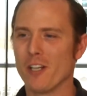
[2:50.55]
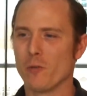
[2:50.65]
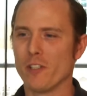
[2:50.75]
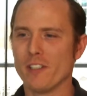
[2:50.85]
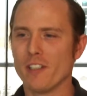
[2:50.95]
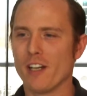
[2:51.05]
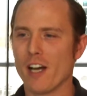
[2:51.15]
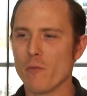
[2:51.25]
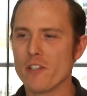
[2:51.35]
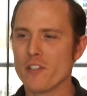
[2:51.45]
when I
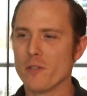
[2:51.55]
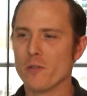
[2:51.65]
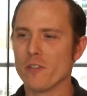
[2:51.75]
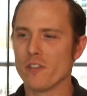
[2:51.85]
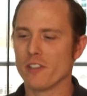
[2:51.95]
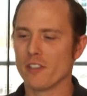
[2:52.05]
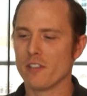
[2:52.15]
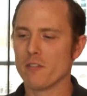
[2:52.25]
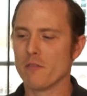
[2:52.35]
went to the